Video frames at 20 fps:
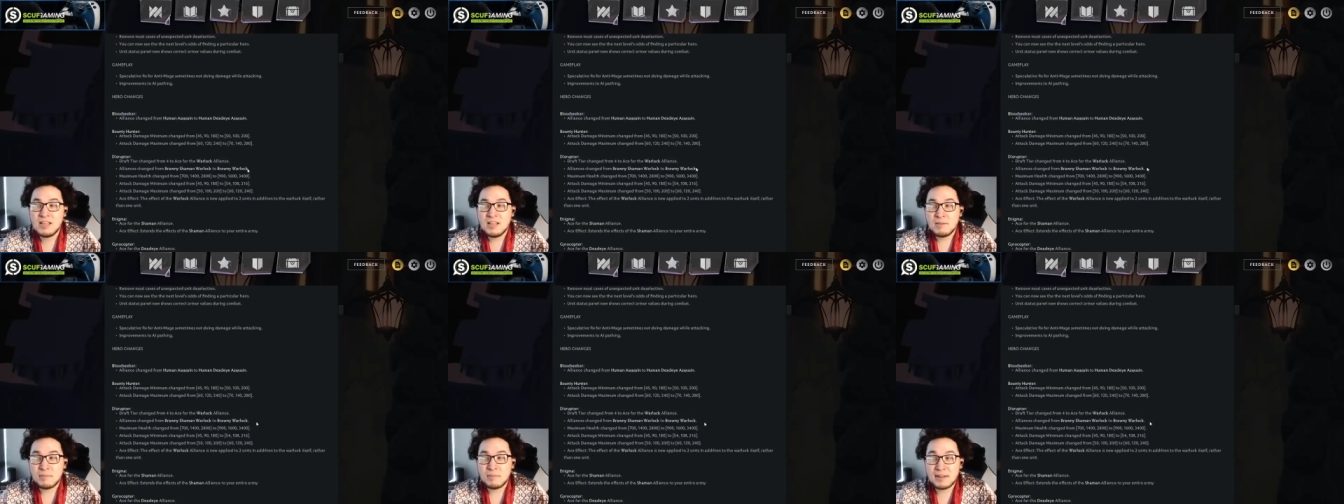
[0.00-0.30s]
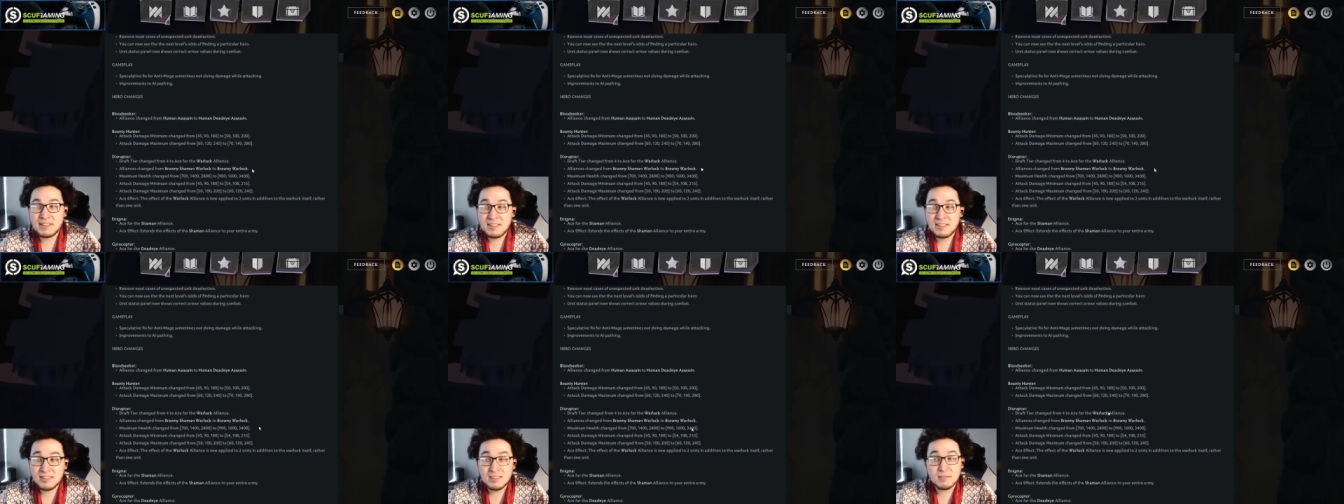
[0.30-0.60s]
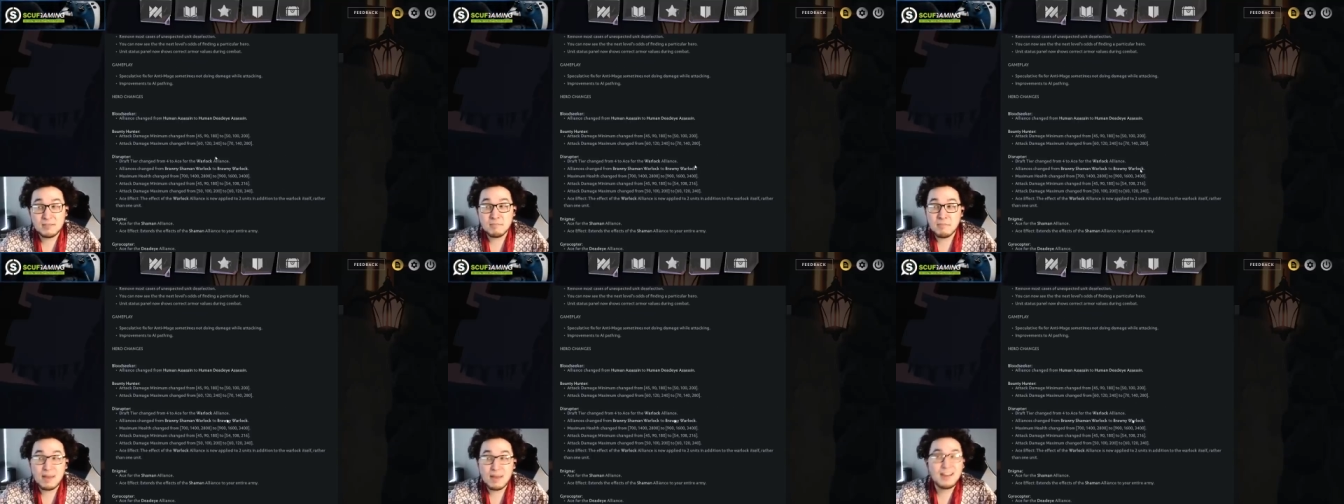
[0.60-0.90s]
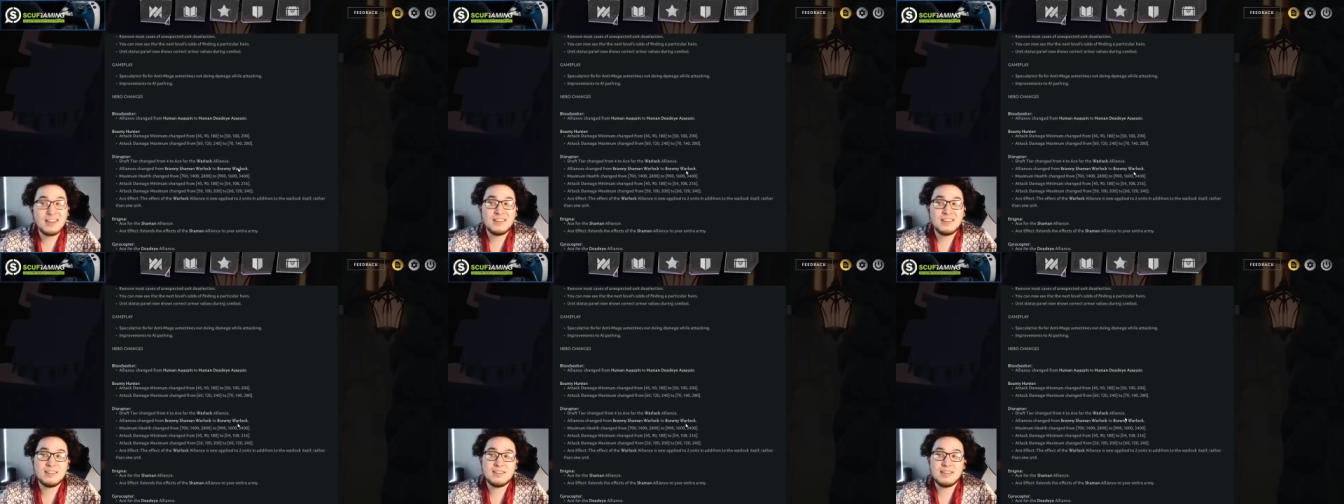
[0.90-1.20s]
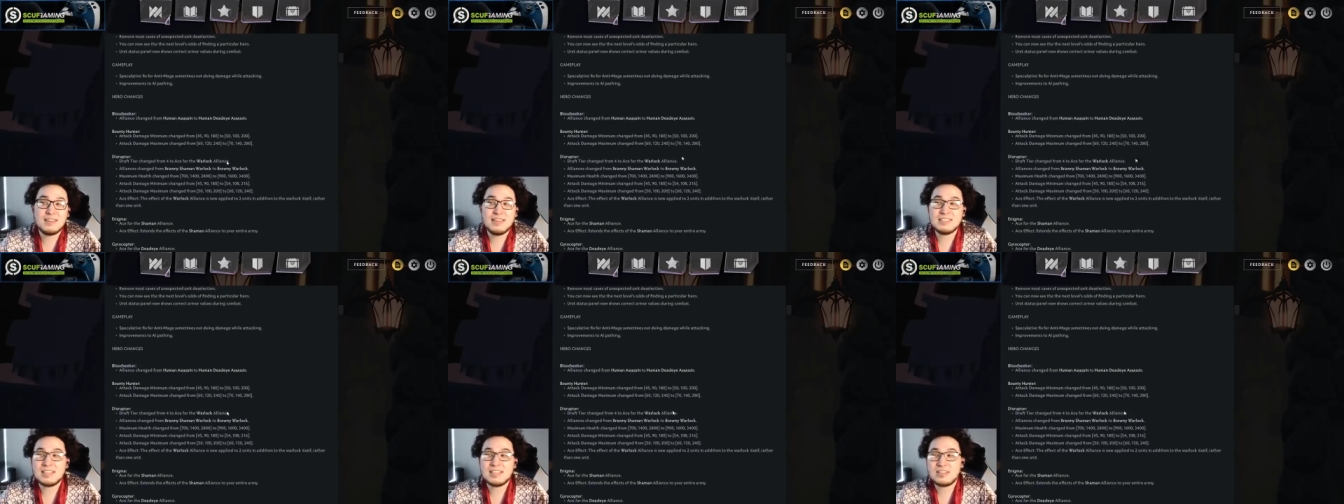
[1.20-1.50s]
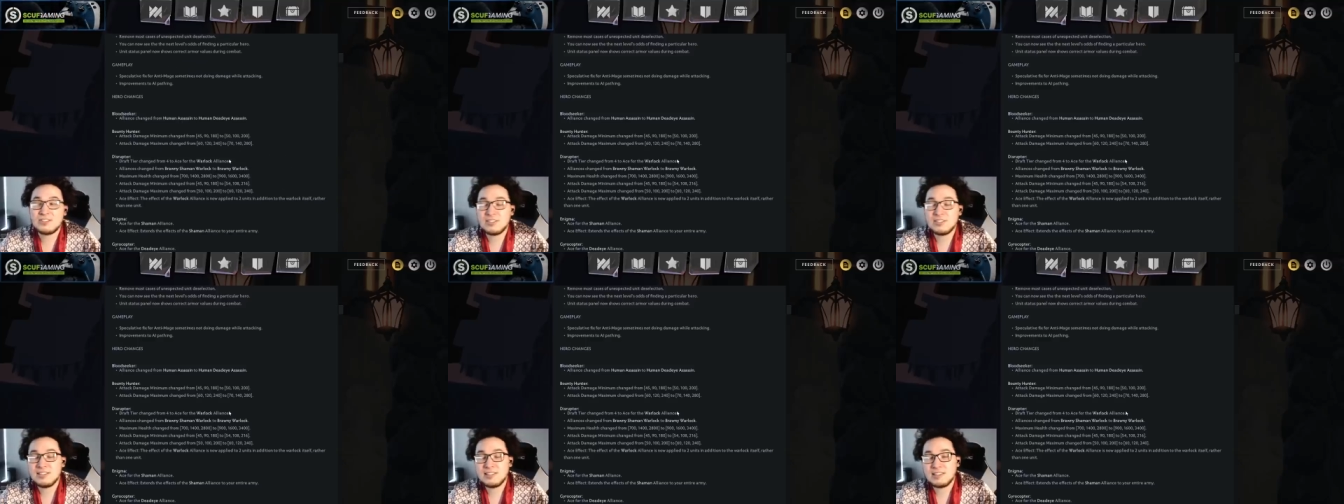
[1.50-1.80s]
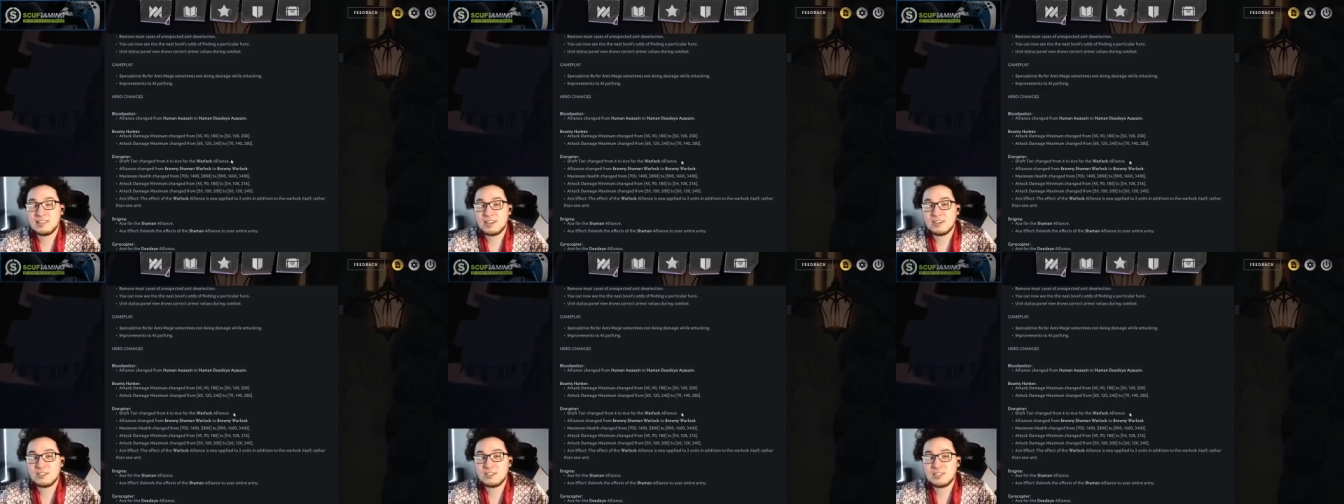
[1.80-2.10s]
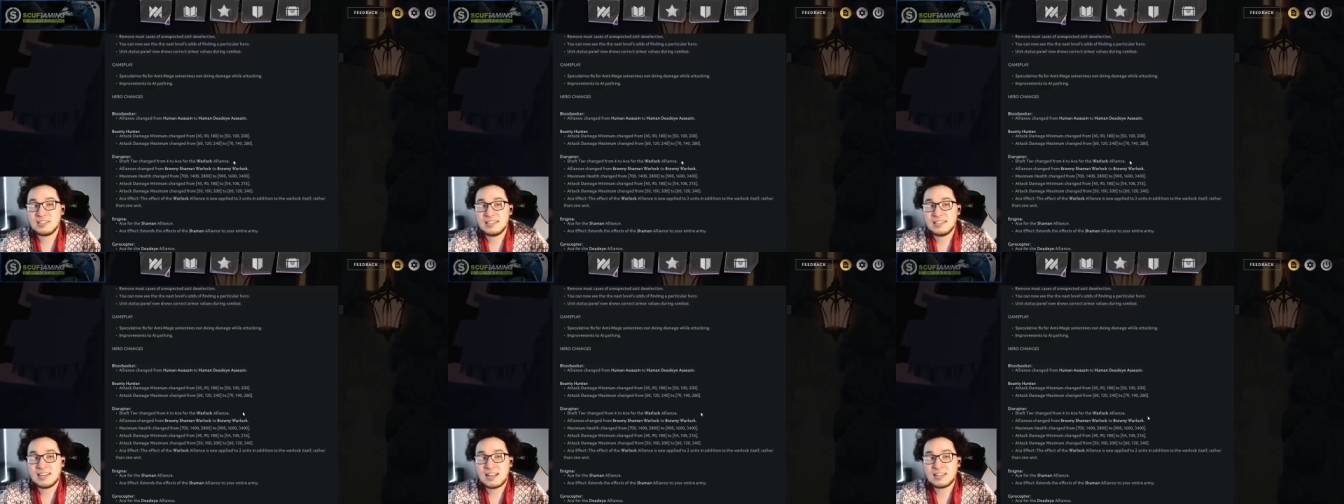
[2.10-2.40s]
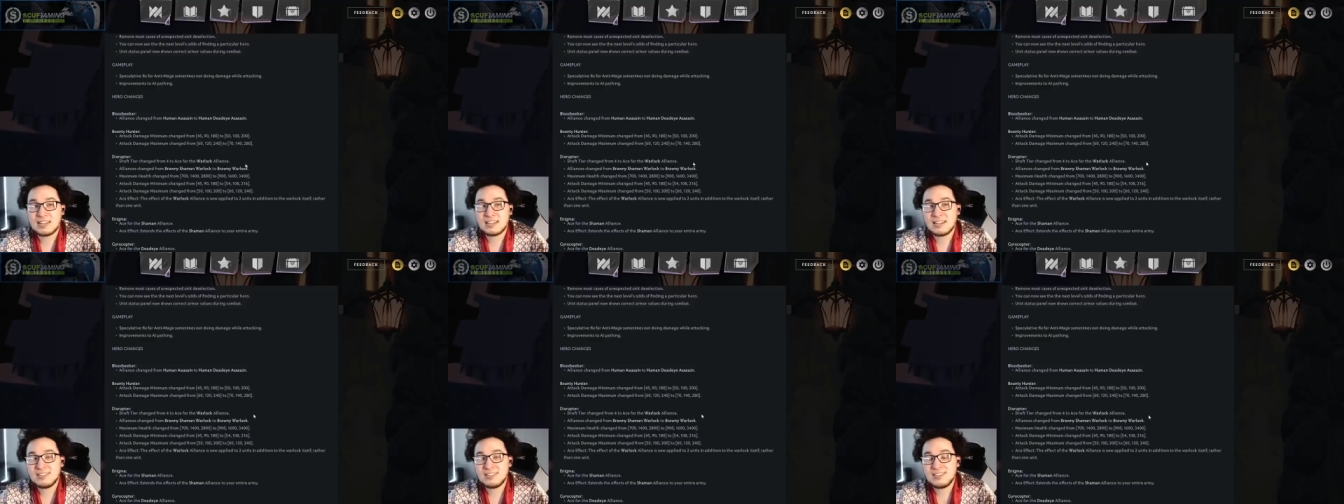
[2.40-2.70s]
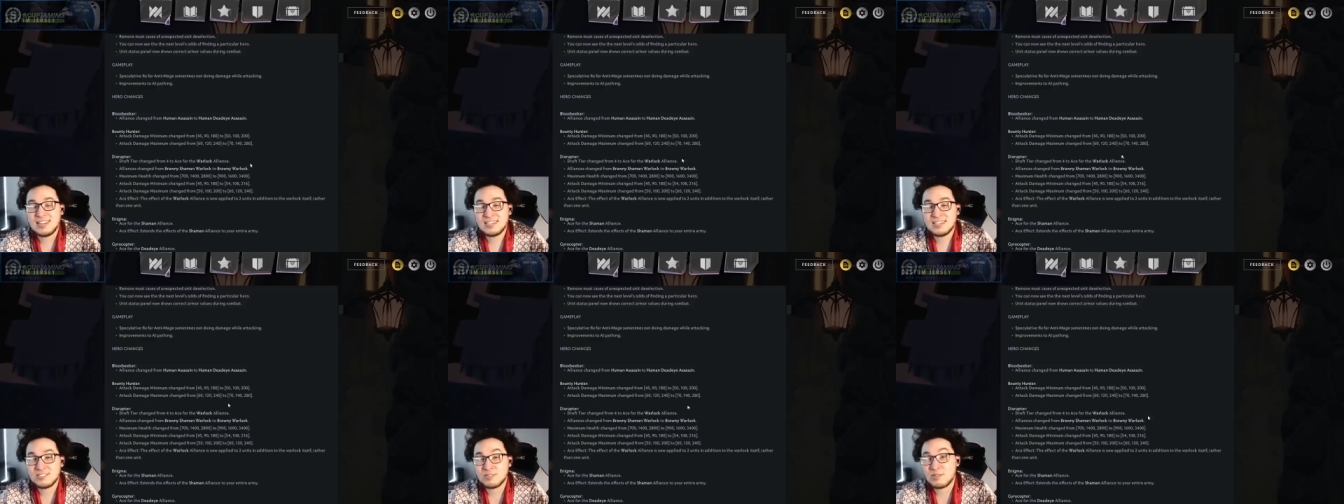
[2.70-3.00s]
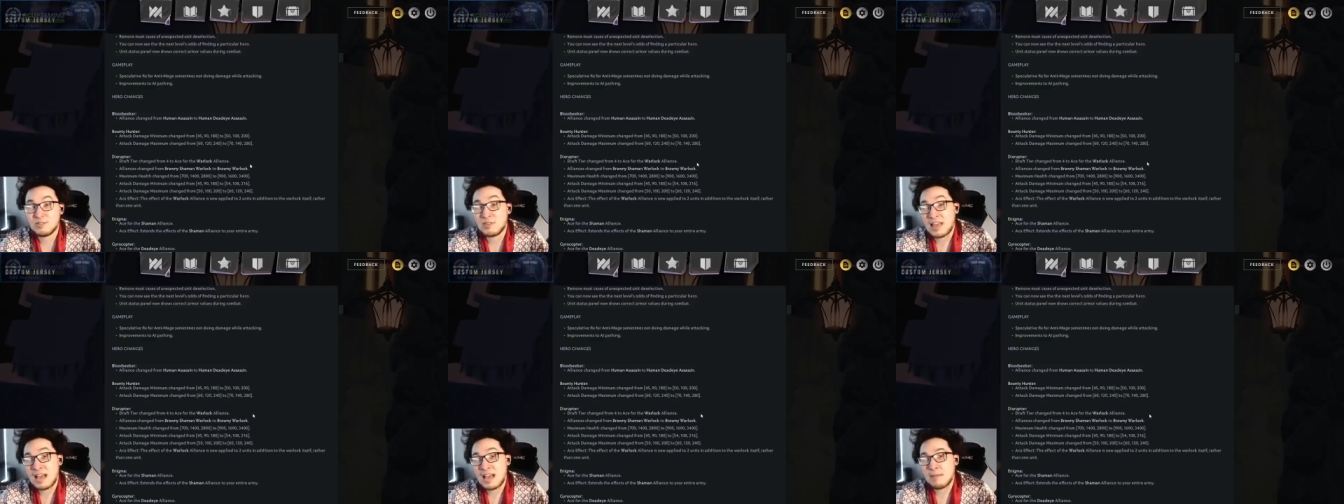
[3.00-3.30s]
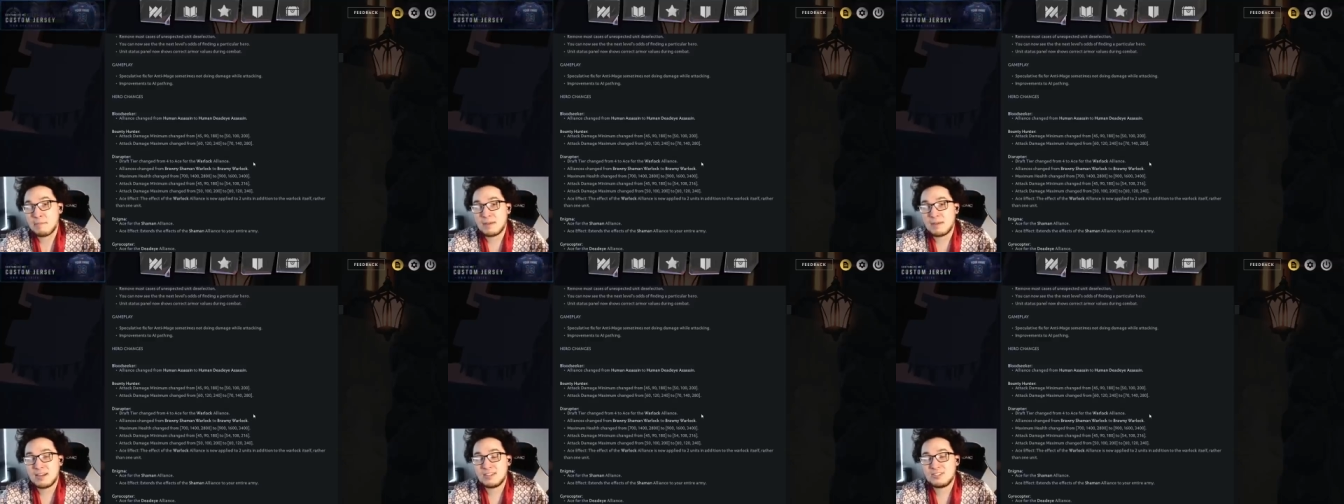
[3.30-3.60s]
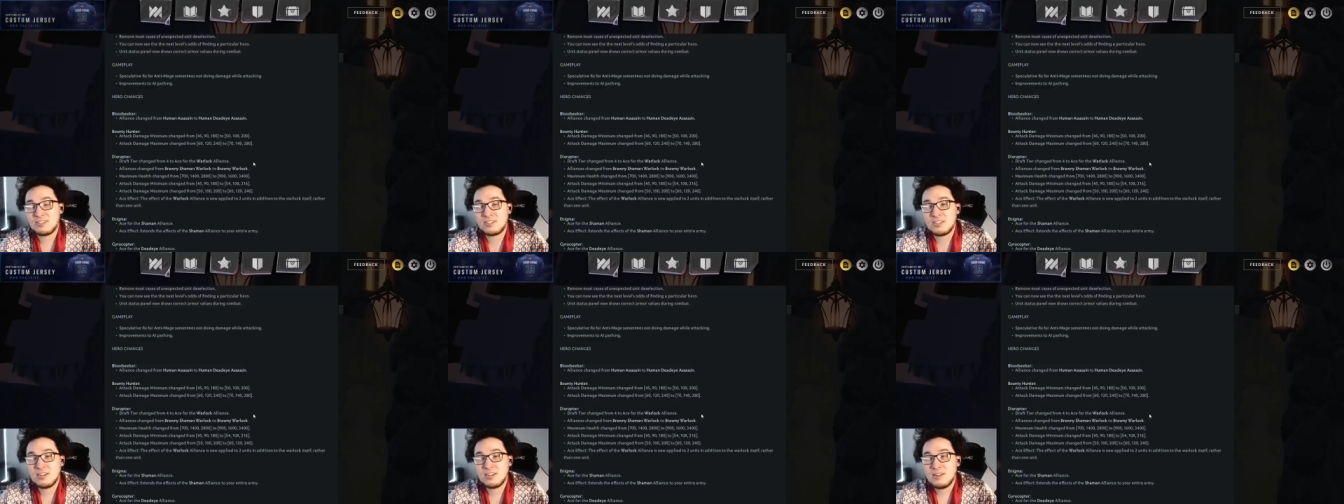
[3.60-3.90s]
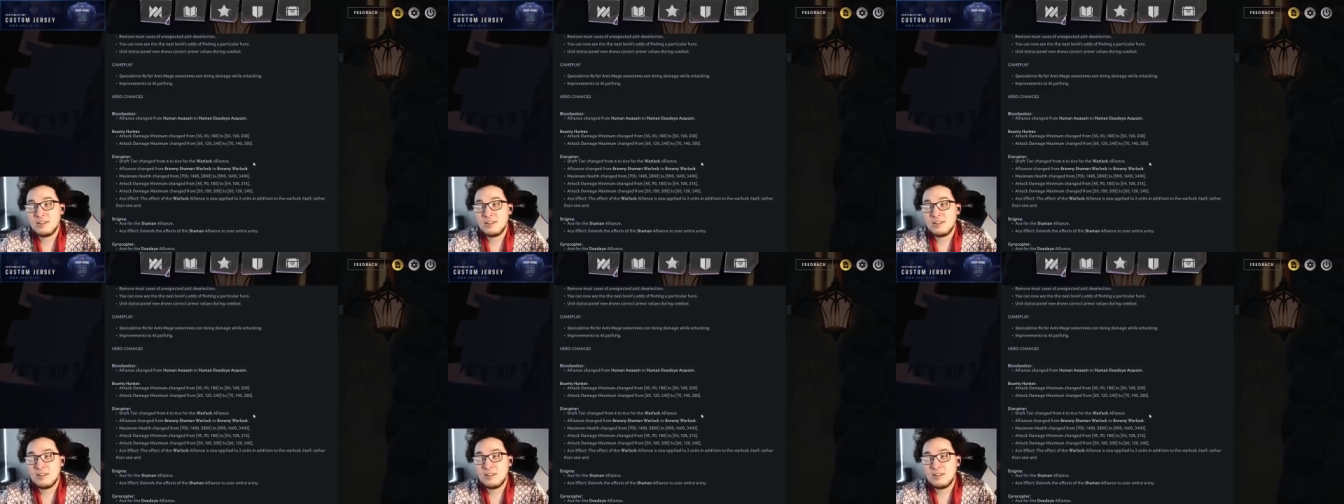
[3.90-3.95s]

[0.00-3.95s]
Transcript: but I think the meta is actually largely not going to change that much.